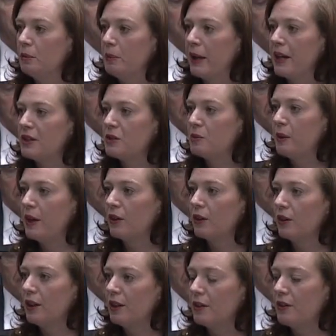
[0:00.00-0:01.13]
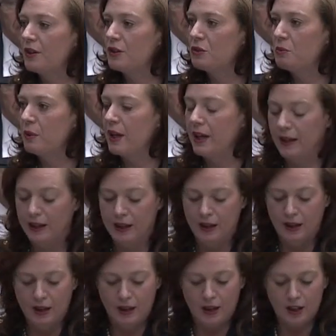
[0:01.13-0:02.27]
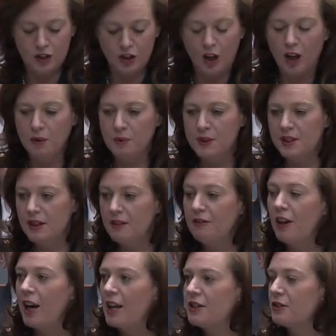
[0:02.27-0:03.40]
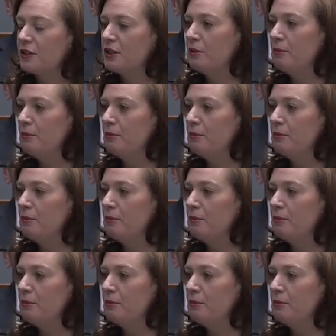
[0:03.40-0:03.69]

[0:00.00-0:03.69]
who passed away earlier this week. John was an advisor to